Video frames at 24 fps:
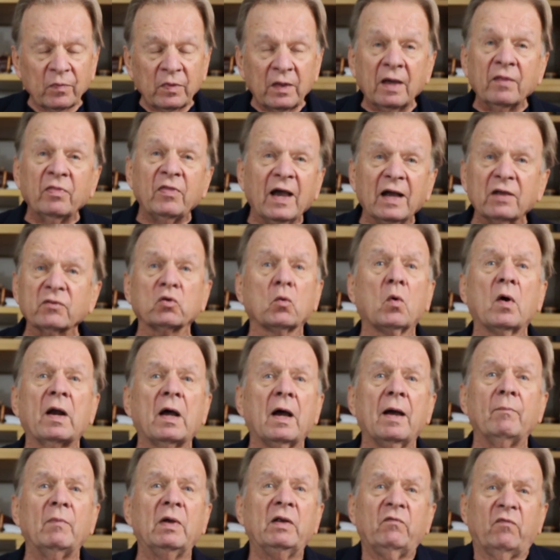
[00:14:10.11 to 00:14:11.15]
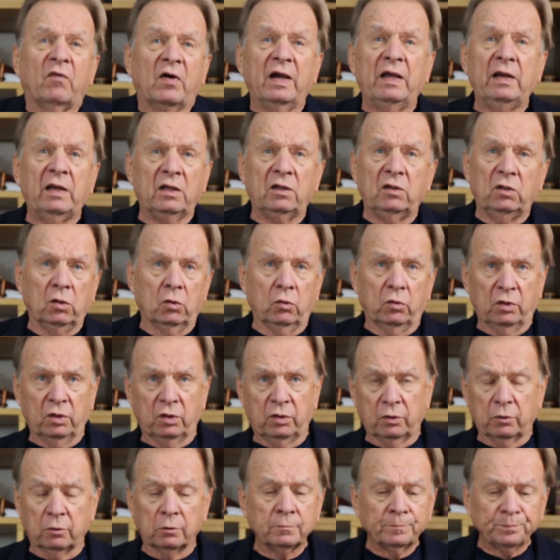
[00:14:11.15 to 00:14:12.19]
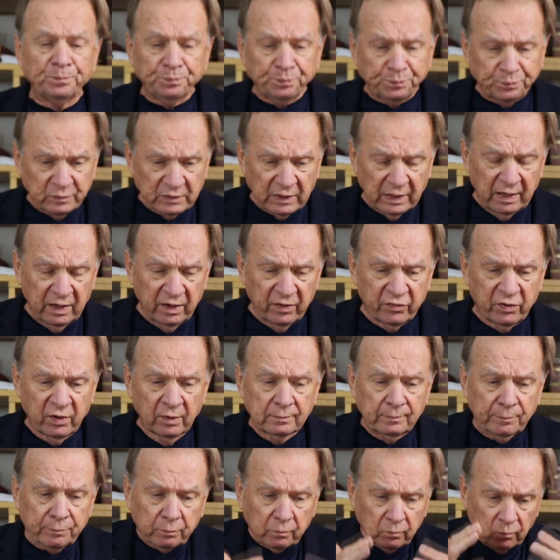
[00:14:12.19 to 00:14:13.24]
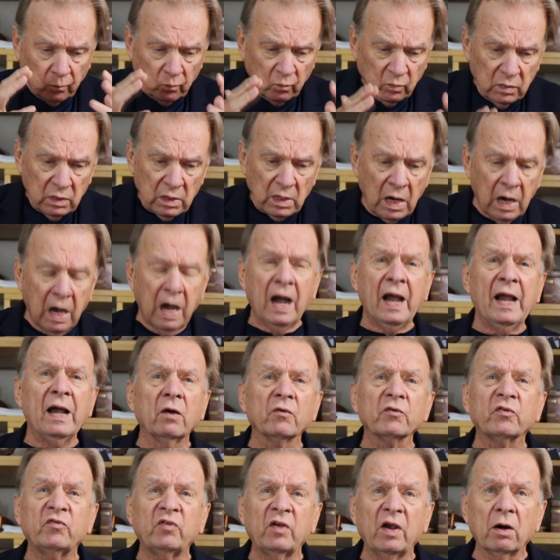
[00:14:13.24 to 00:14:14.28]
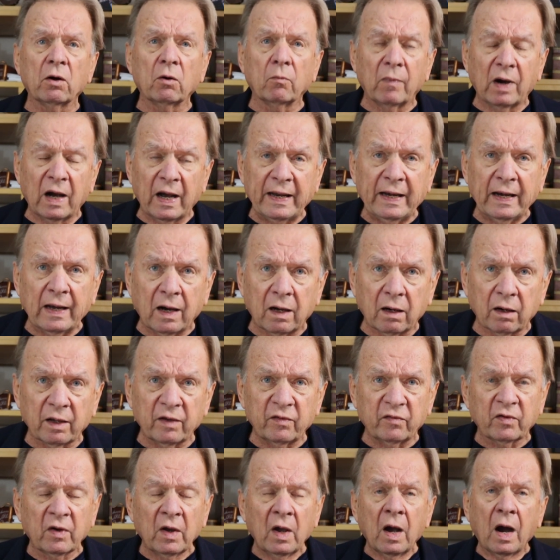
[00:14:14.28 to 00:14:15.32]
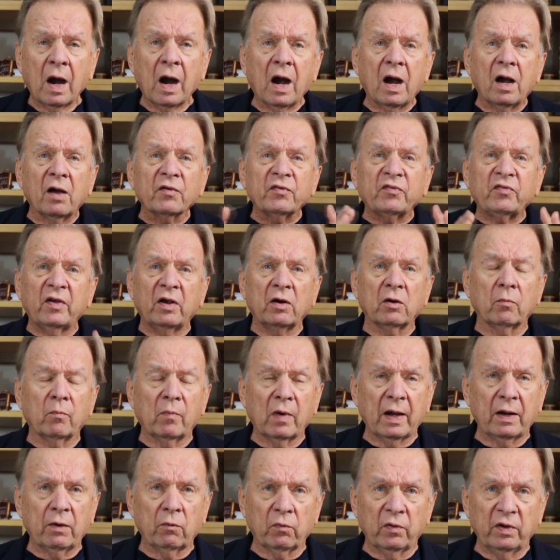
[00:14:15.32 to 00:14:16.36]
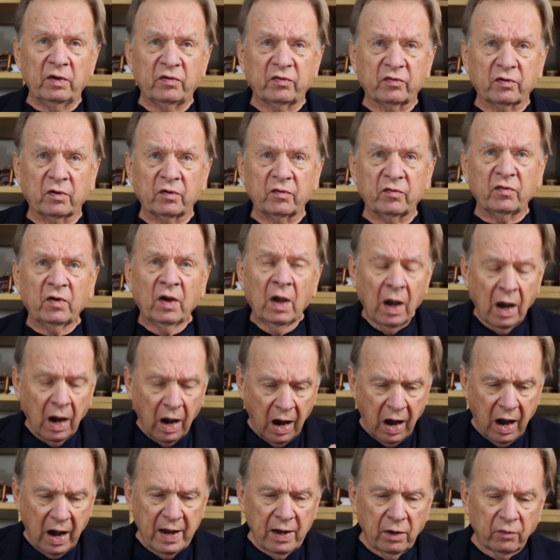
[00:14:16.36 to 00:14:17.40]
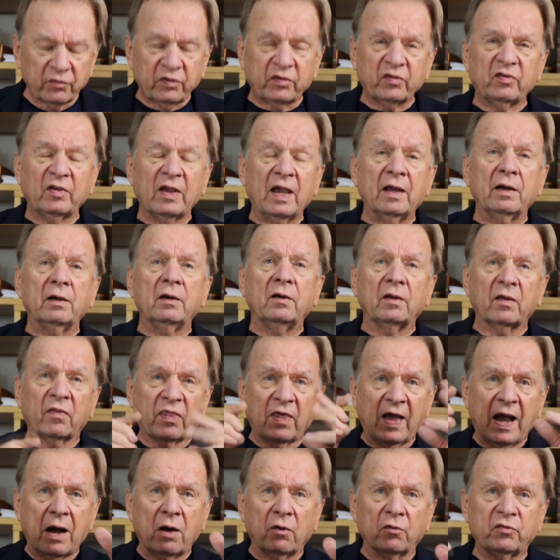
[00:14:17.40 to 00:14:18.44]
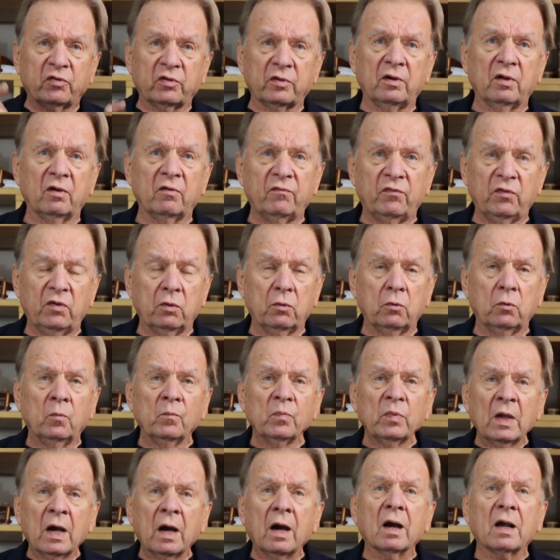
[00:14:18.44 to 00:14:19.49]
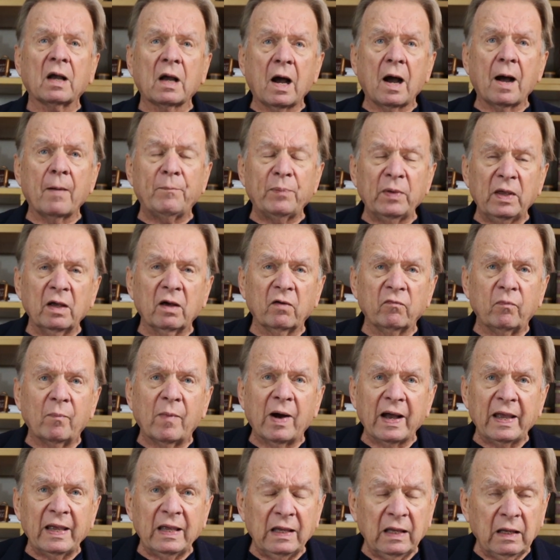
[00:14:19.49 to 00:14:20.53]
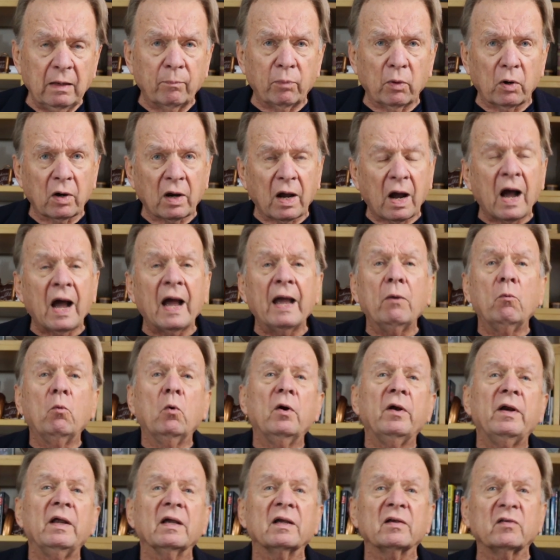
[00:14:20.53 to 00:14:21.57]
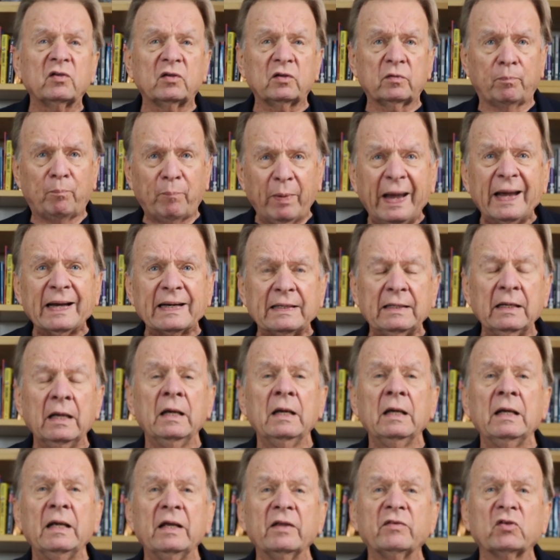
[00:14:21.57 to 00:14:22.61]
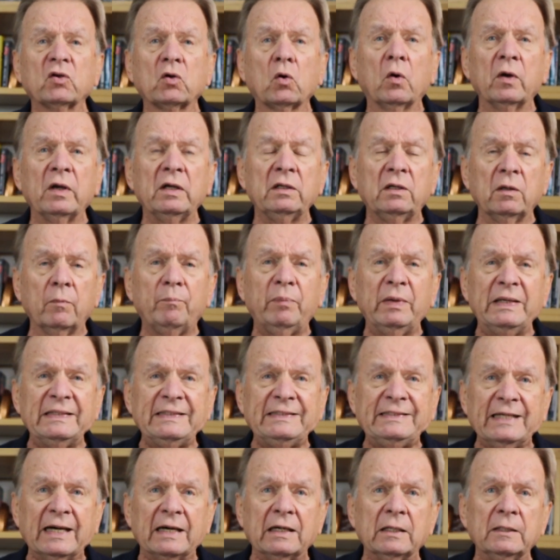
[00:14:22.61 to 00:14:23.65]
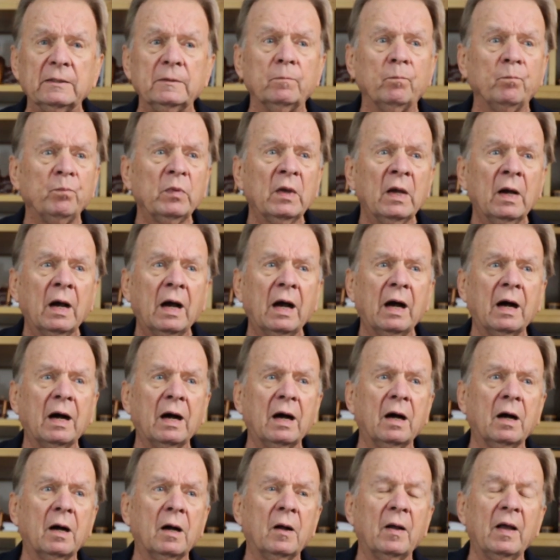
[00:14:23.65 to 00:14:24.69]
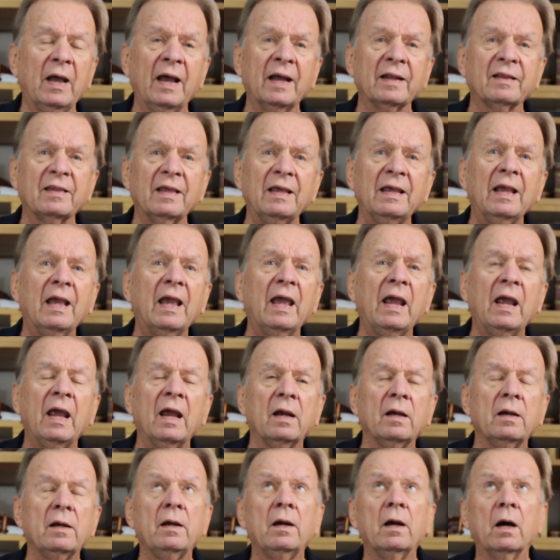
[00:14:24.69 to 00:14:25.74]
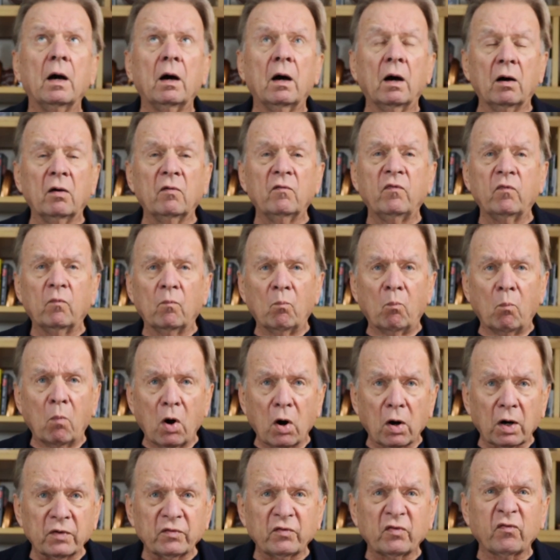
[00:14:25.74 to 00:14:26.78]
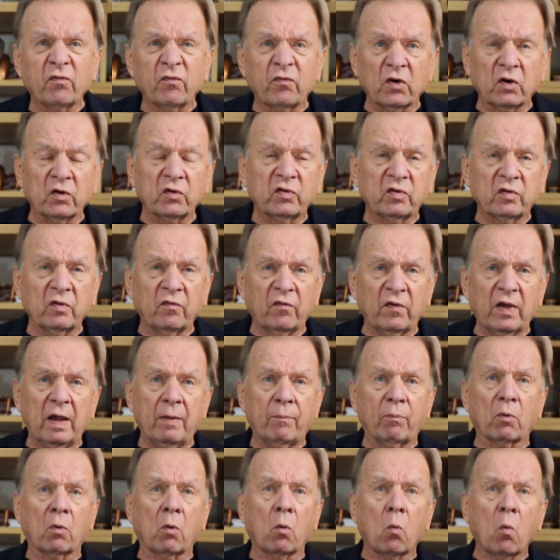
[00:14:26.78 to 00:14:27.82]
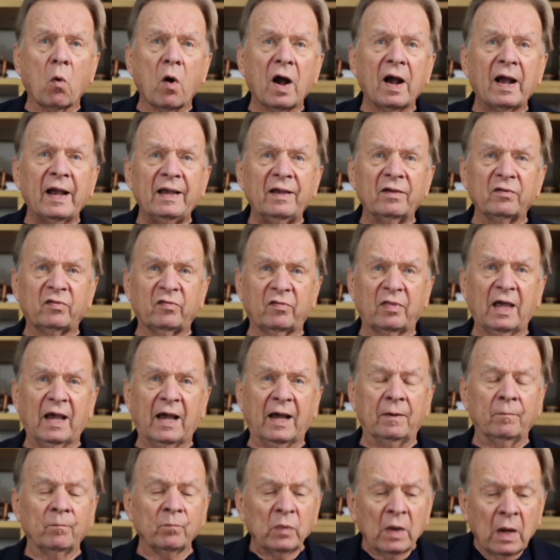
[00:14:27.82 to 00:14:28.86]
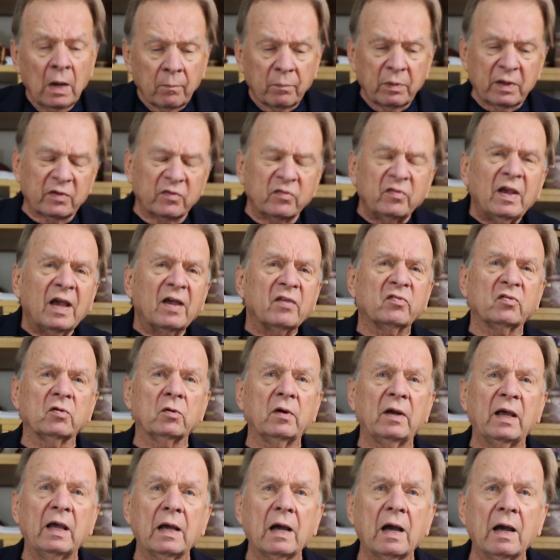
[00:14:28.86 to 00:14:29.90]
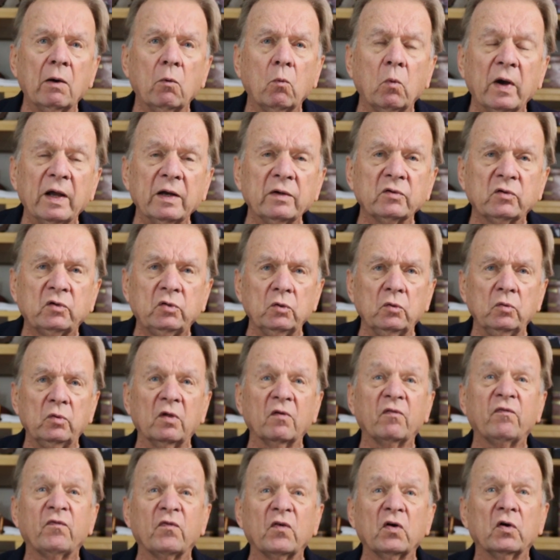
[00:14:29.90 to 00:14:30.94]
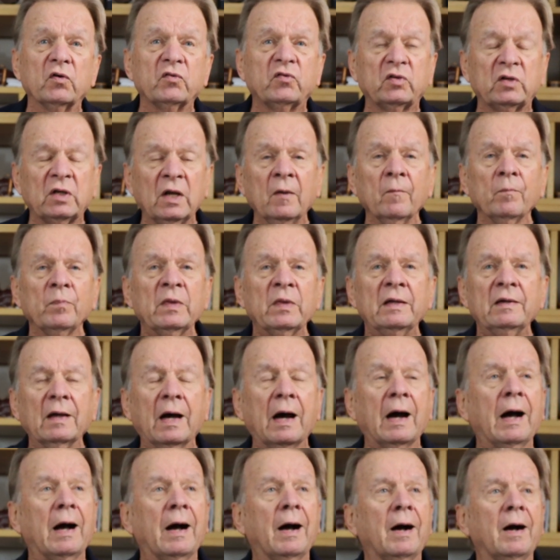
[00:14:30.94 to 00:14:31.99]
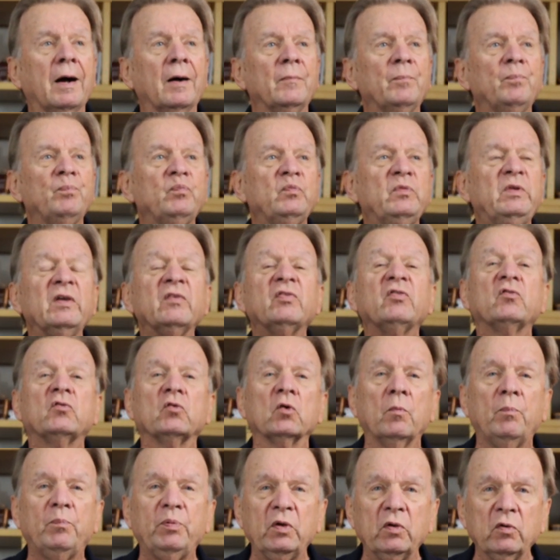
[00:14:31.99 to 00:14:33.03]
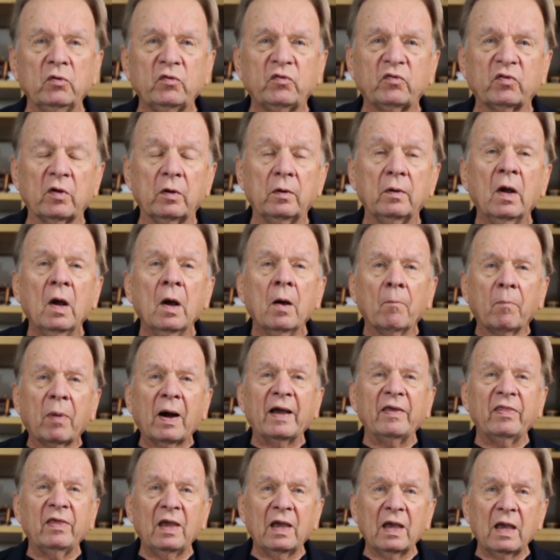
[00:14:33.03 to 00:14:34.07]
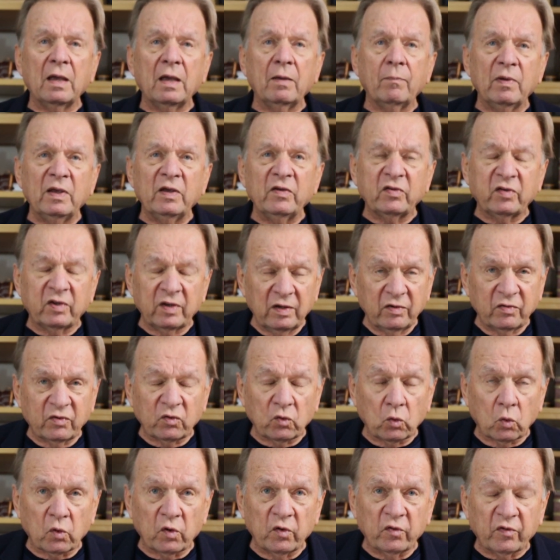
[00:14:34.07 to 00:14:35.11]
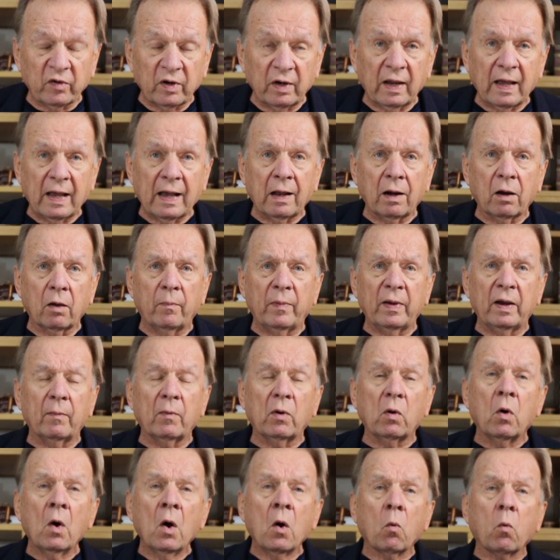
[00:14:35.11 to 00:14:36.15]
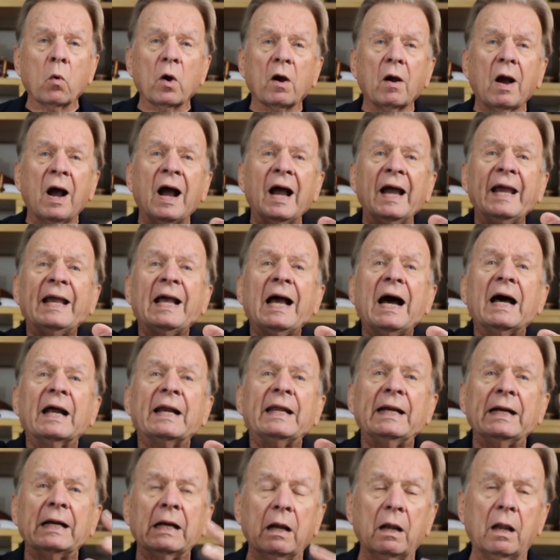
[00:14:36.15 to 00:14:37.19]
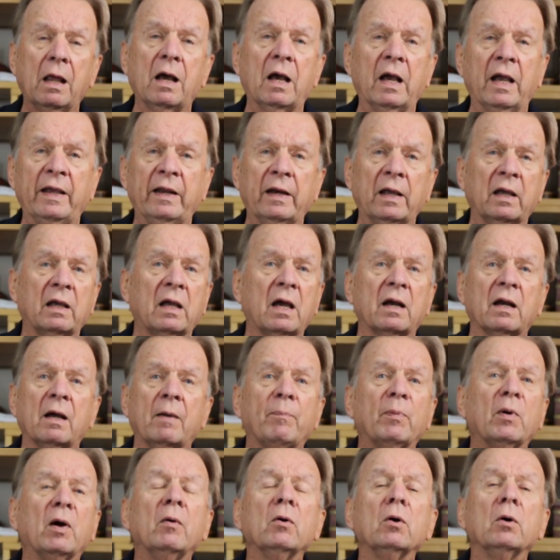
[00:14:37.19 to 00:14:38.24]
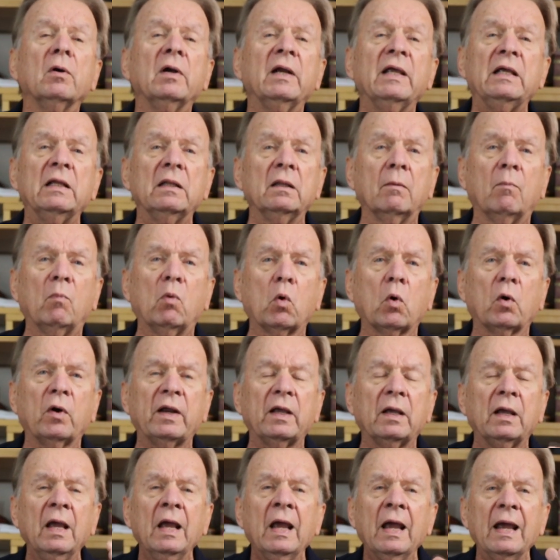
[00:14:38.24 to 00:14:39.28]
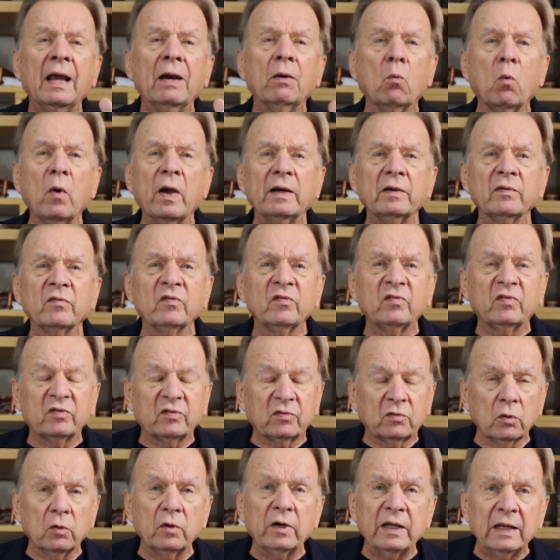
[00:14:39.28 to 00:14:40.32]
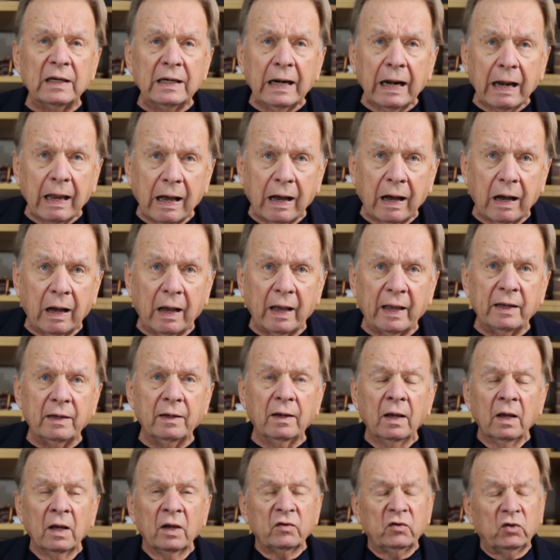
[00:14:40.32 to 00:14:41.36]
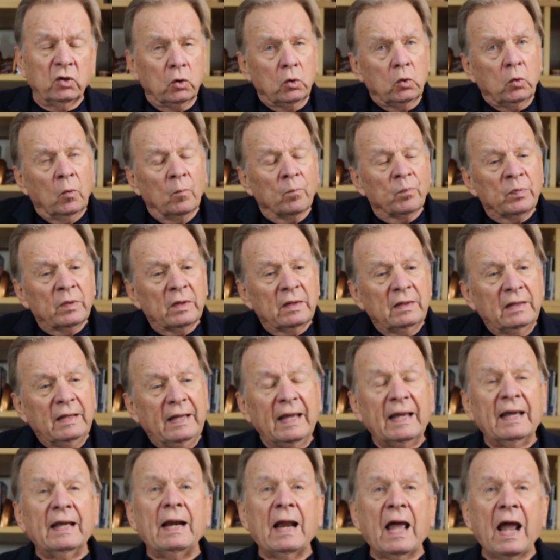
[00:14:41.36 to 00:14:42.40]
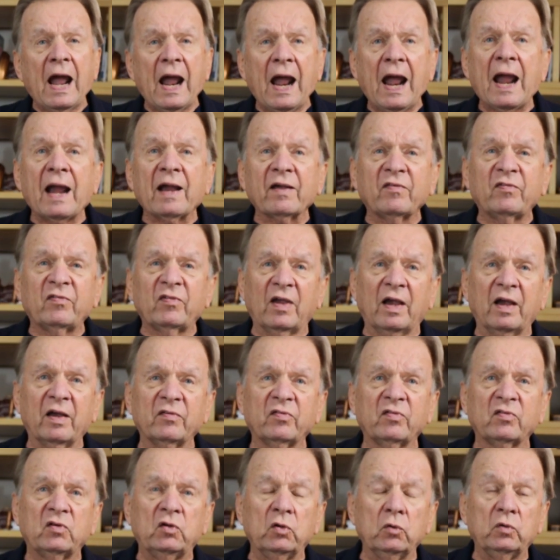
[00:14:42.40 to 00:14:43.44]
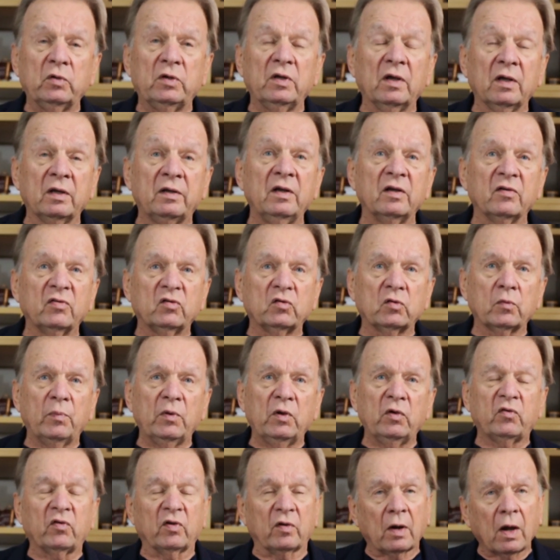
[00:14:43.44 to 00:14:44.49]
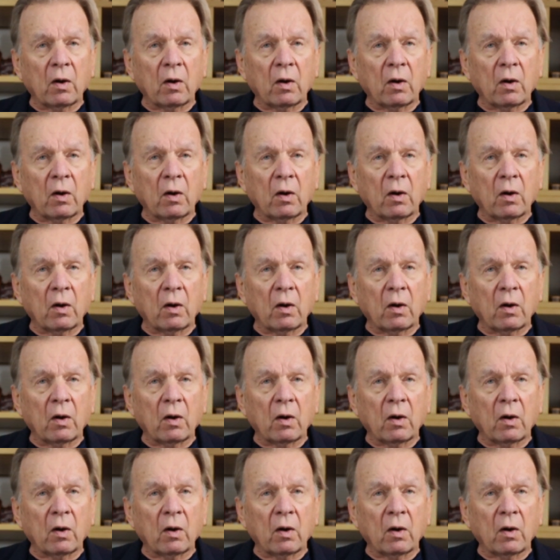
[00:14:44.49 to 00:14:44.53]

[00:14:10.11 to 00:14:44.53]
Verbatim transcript: And that's what I'm inviting you to do is I'll share my knowledge. I'll share my research. I'll send a thousand of you a copy of my ebook. I would expect it's going to be done uh, at the end of March, 1st of April. Why is that? Because yesterday I went to the first uh, distribution by the ABC stores in Alabama, where I got in a line. I got up early in the morning and went and stood in line to get access to distribution.